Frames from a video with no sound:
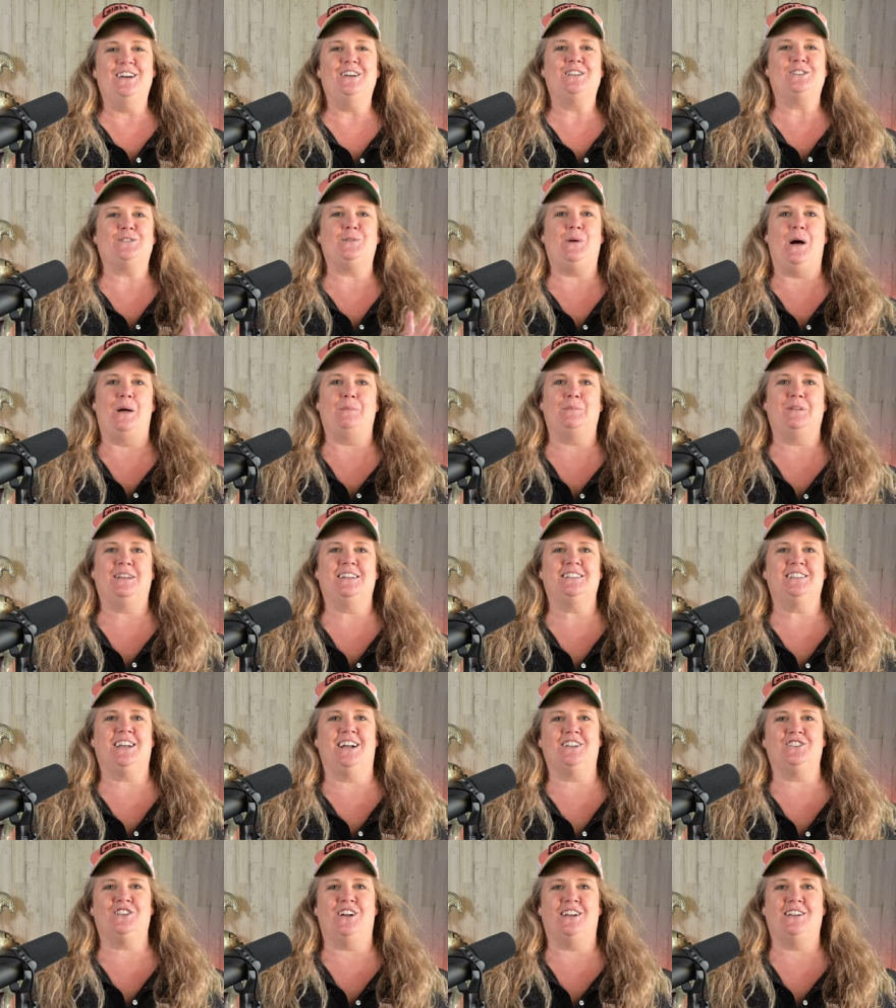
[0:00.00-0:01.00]
So I'm going to
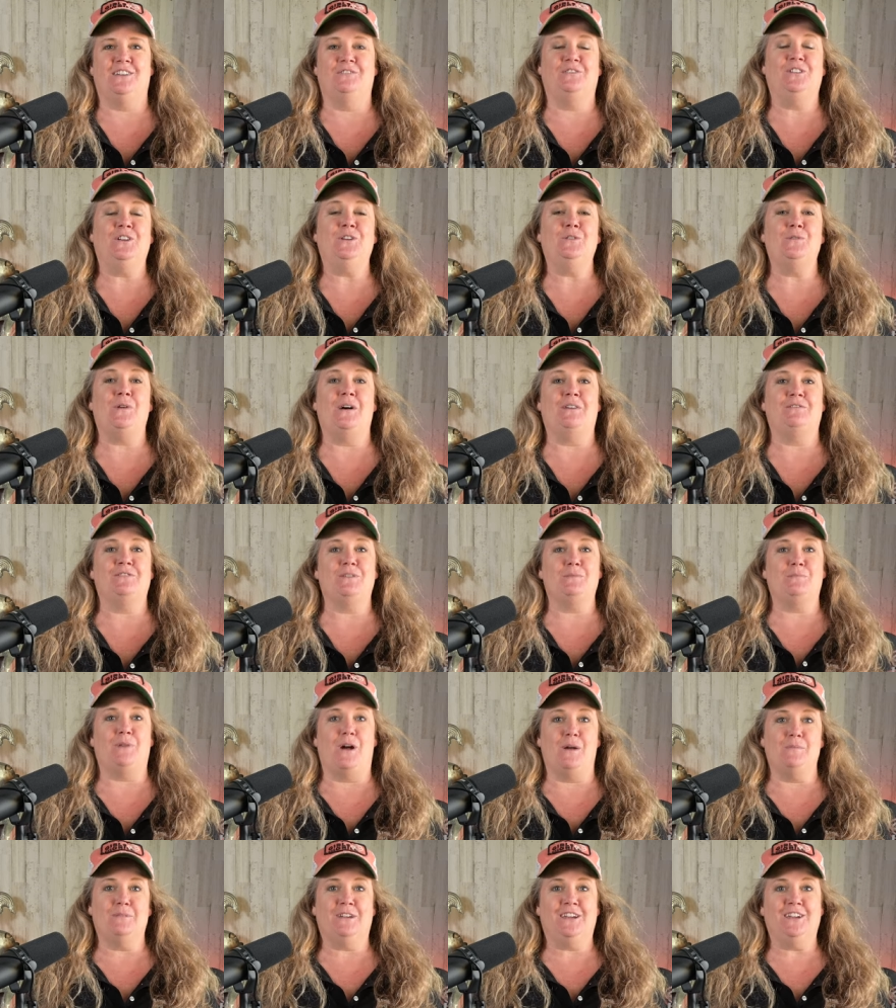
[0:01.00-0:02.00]
touch on a few of the
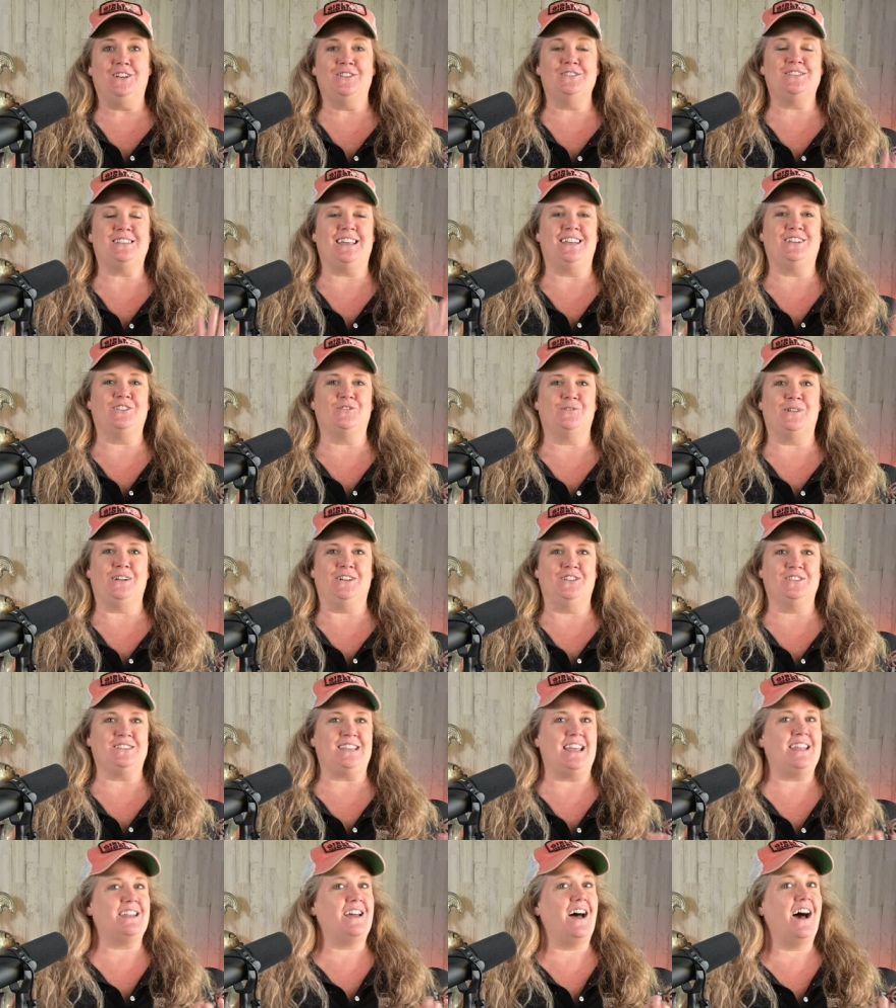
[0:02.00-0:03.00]
barbecues and
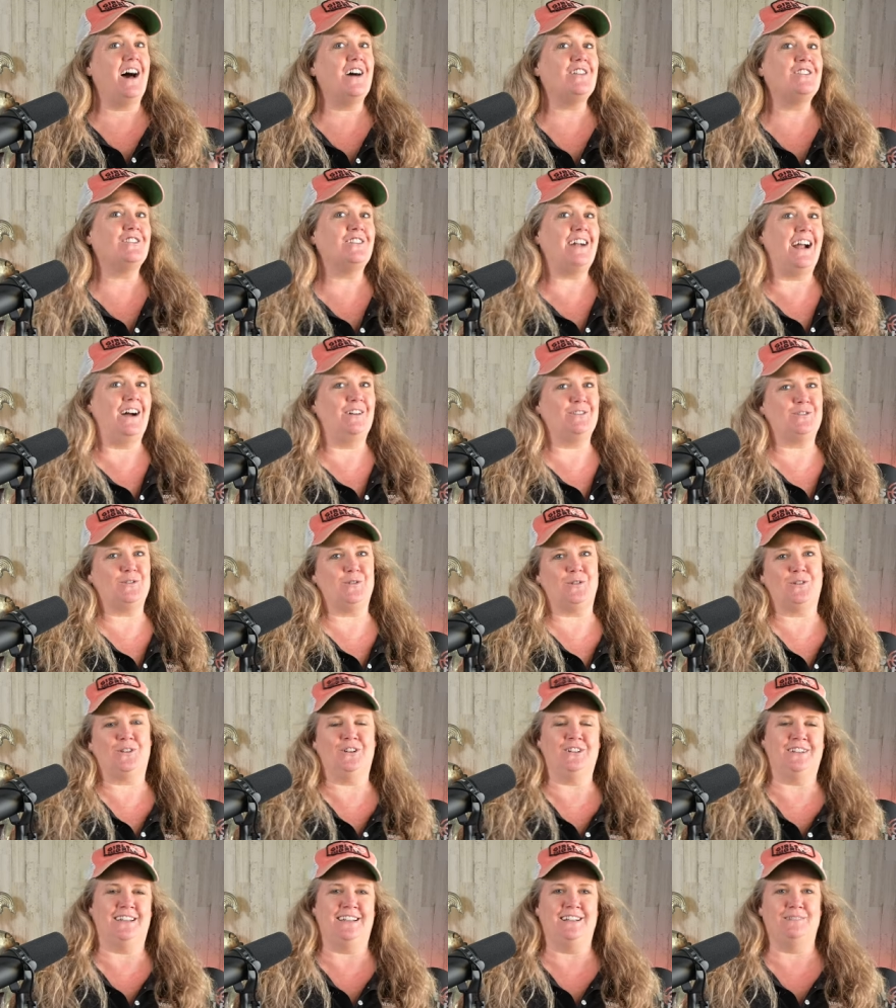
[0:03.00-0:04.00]
grills and other outdoor
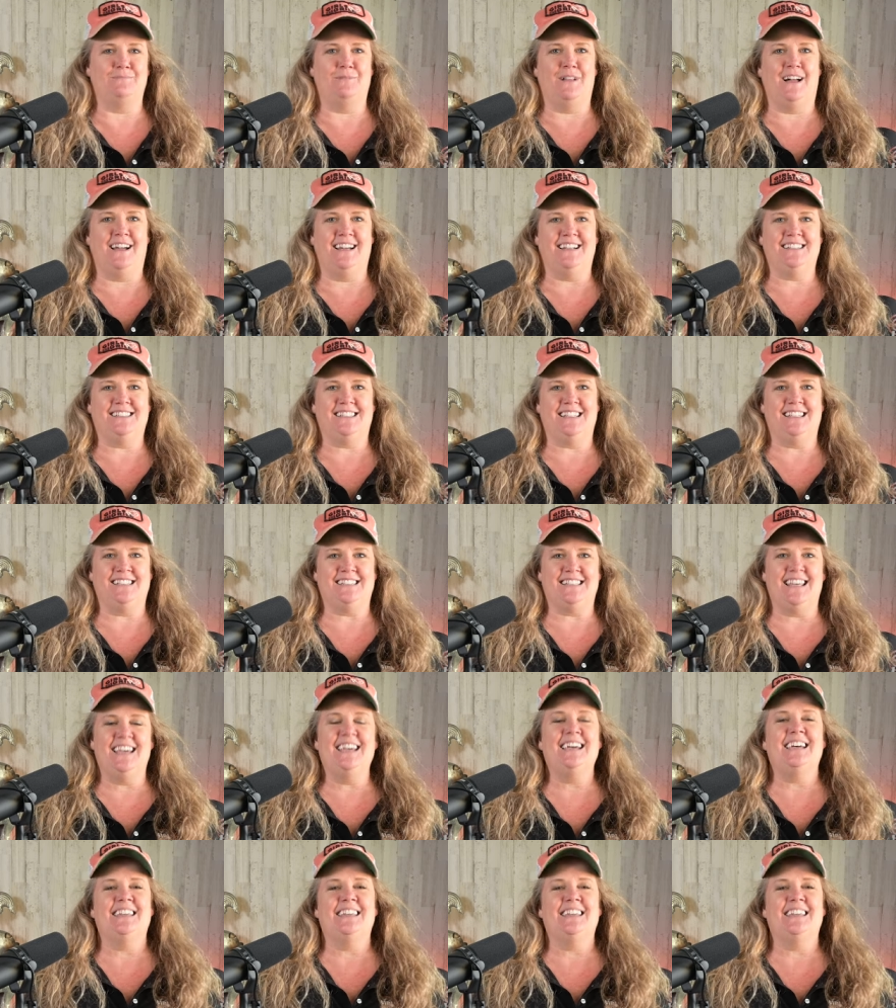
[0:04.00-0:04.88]
cooking appliances